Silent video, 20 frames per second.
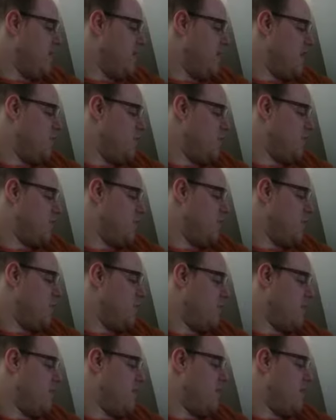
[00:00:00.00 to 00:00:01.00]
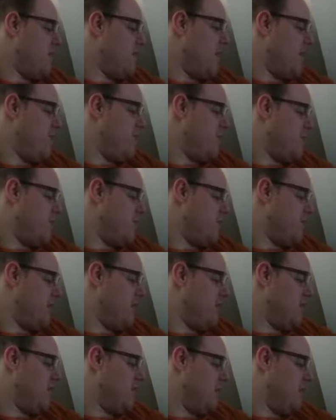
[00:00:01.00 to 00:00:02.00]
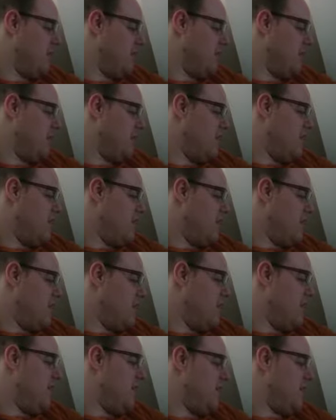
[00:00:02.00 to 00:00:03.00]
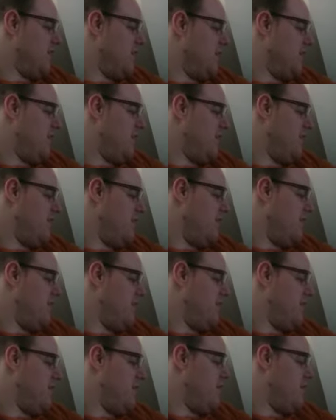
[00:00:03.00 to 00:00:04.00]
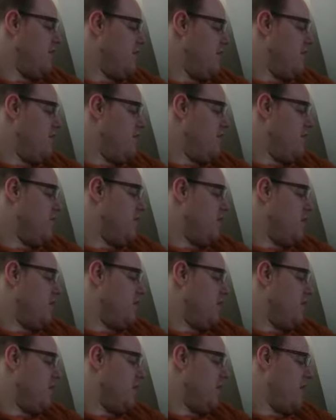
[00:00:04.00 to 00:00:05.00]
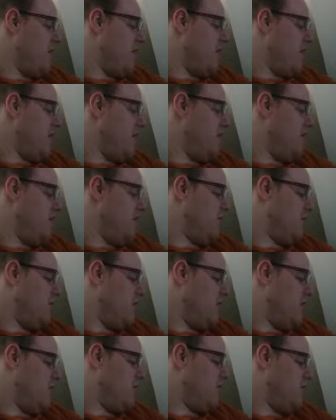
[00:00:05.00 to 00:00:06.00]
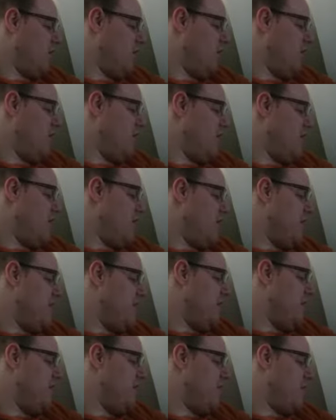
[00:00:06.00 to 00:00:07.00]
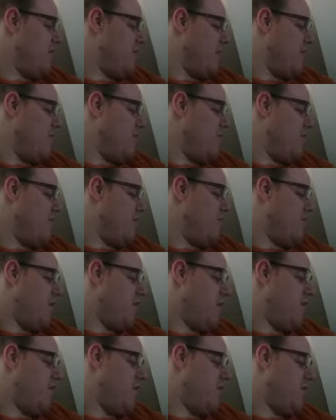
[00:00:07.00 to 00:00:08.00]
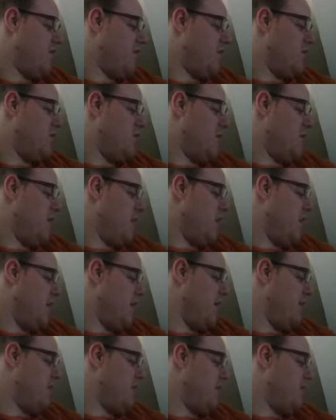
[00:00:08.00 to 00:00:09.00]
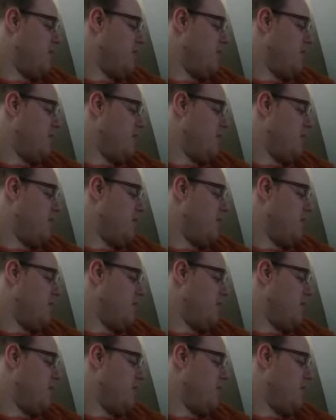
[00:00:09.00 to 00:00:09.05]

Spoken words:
He was born in Minneapolis, Minnesota. He is 55. Gemini is his star sign. He is about 5'2" in height.